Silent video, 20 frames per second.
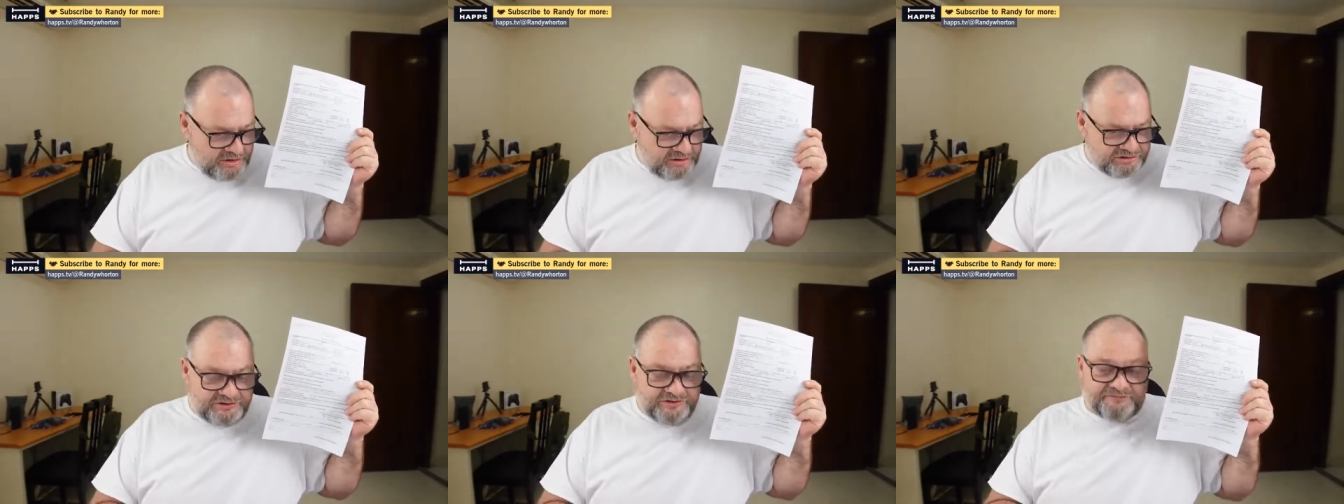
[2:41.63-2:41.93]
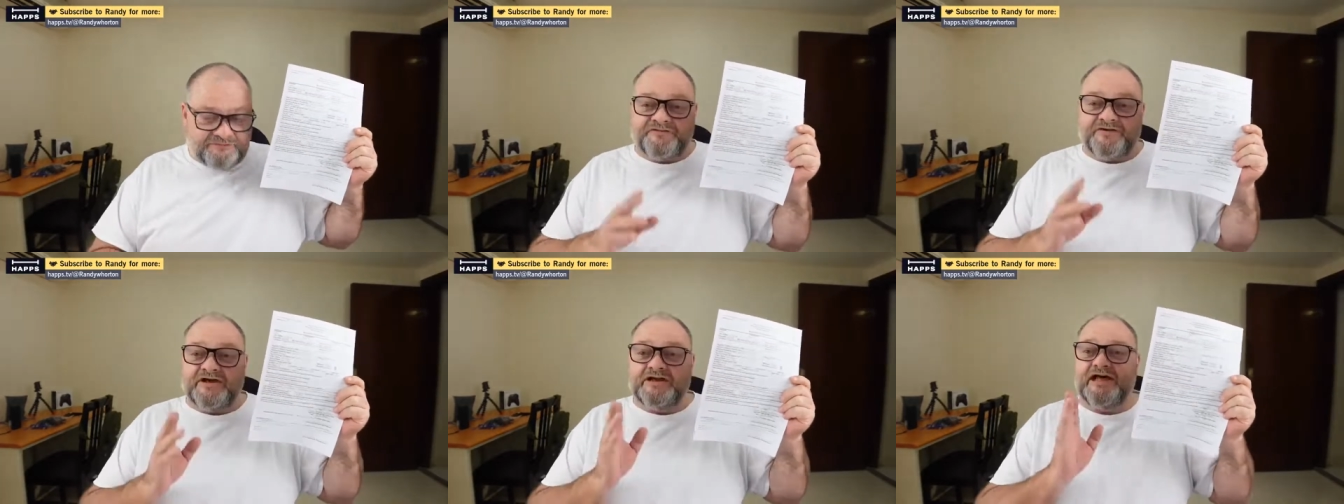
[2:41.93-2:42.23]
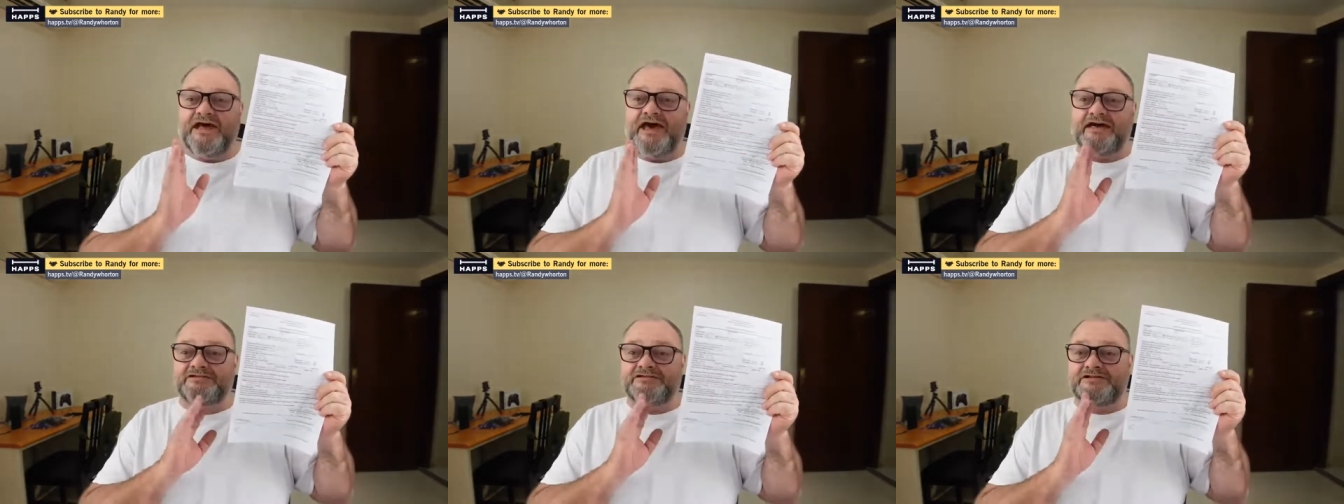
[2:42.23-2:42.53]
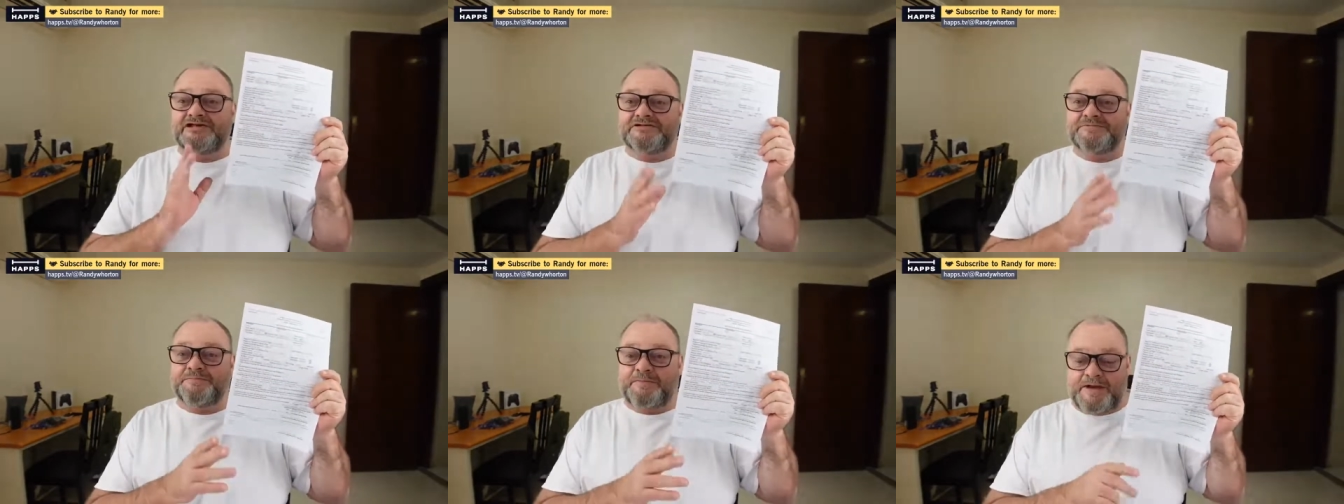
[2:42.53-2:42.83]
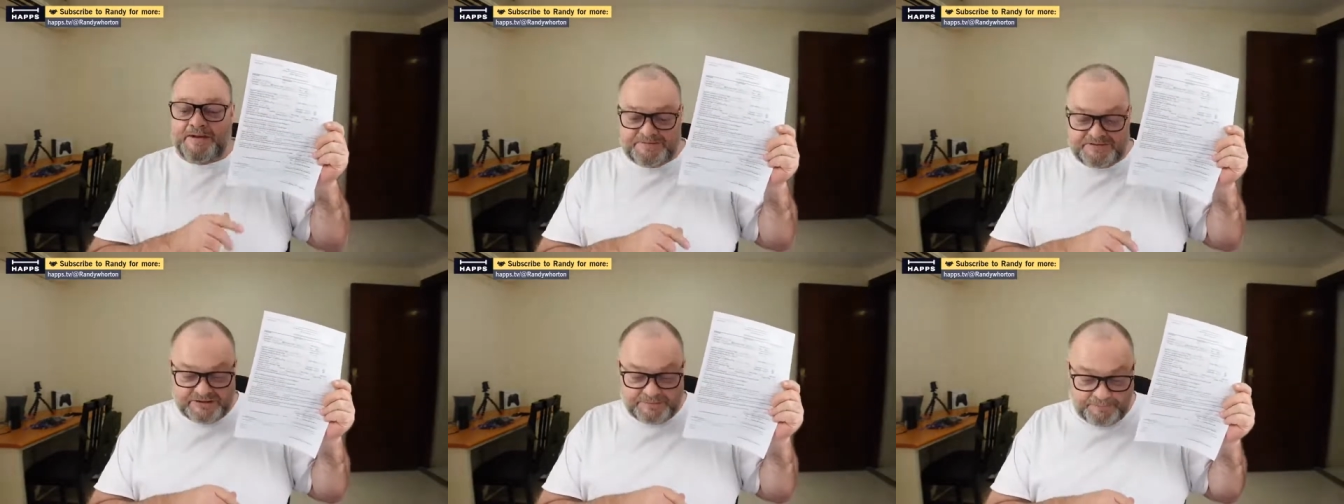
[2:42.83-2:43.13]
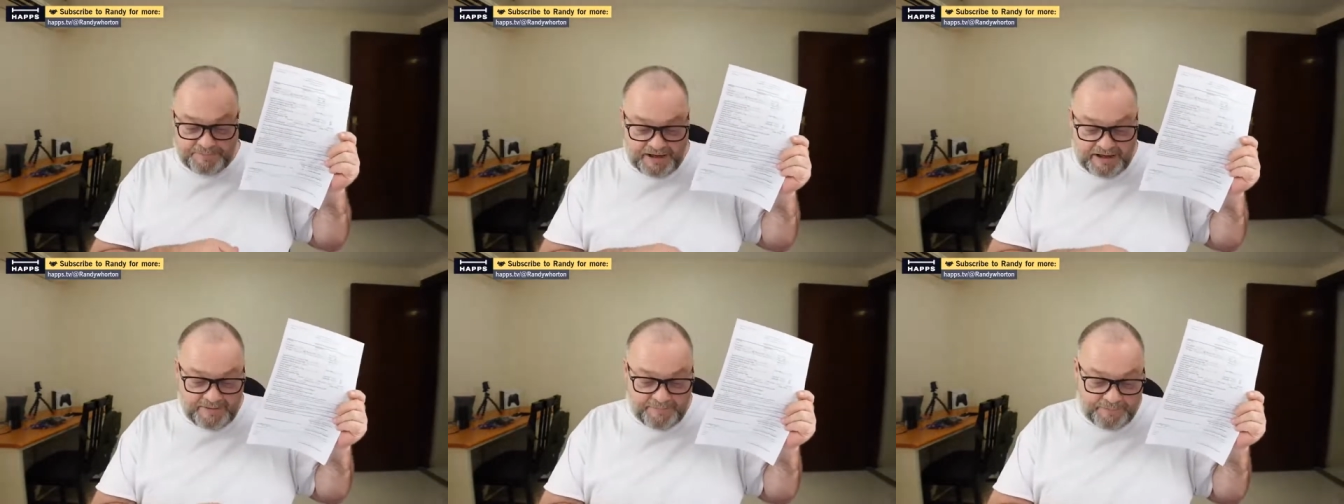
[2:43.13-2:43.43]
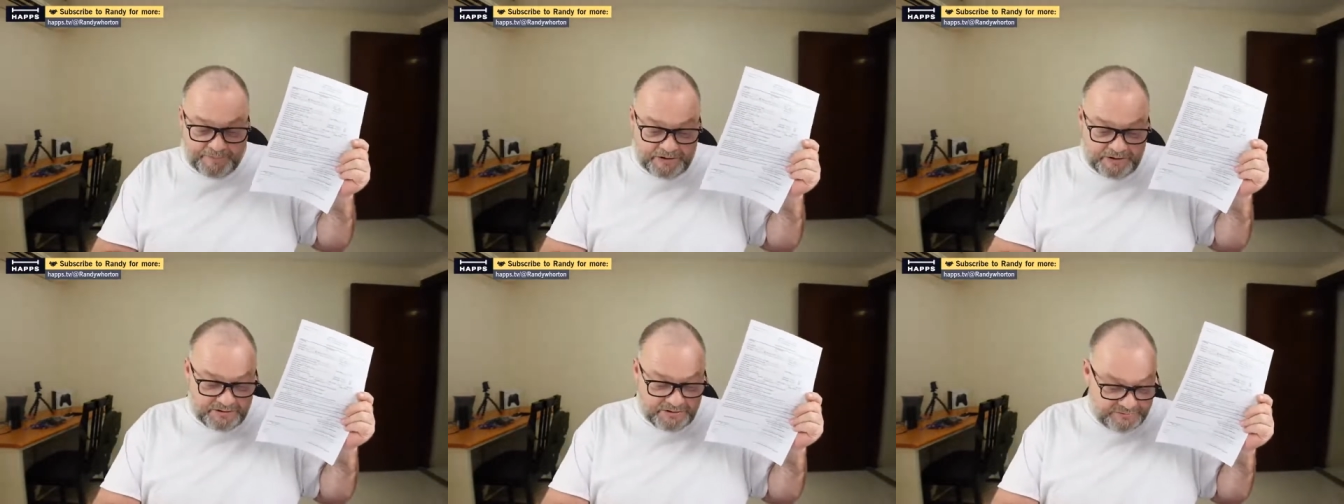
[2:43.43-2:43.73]
To fill out this piece of
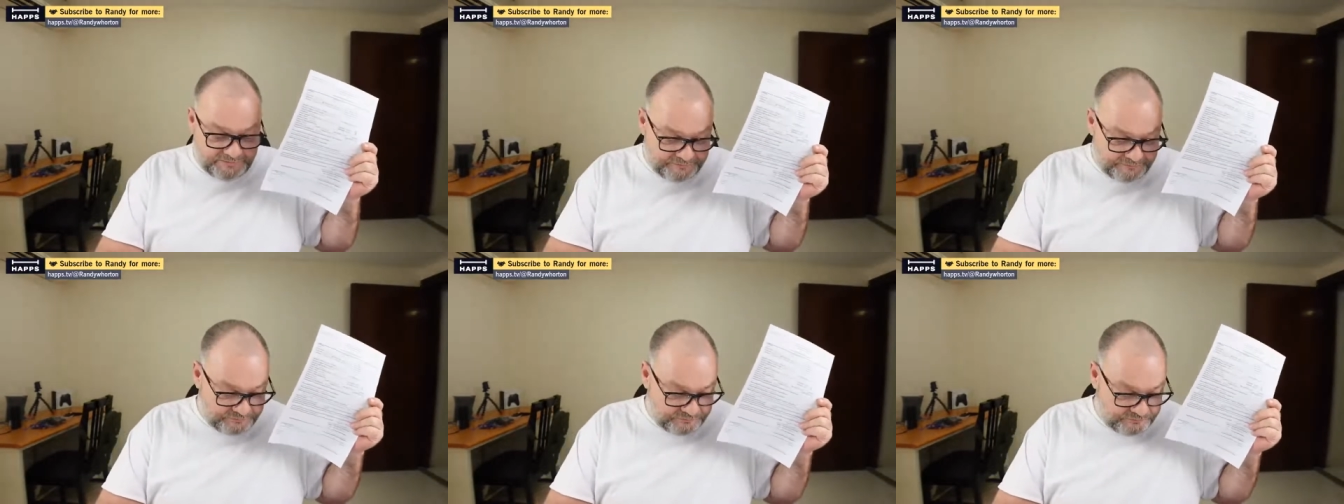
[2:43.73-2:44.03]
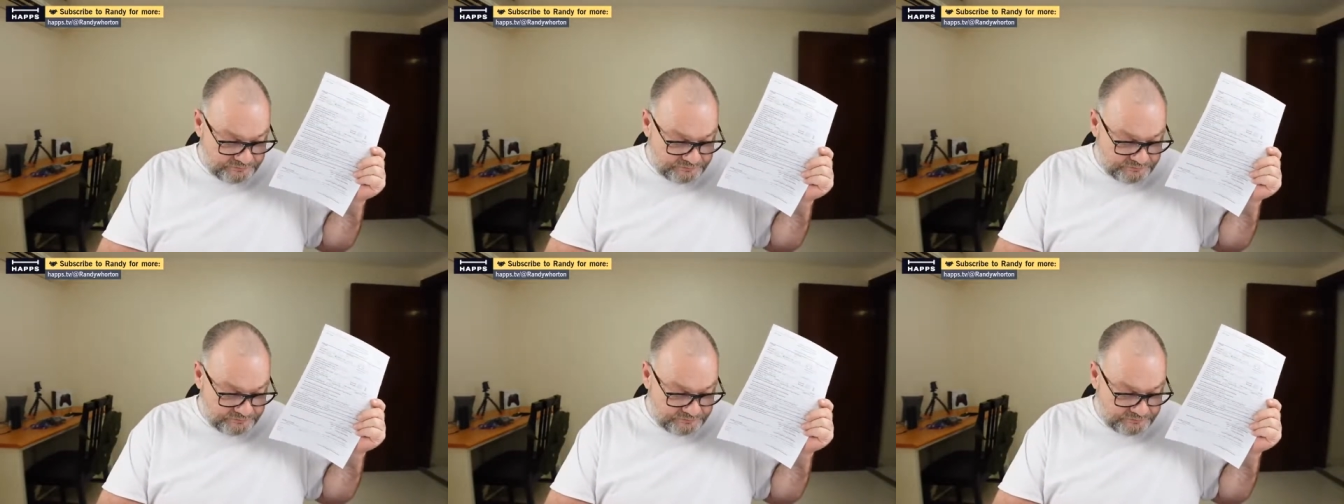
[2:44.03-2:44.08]
paper,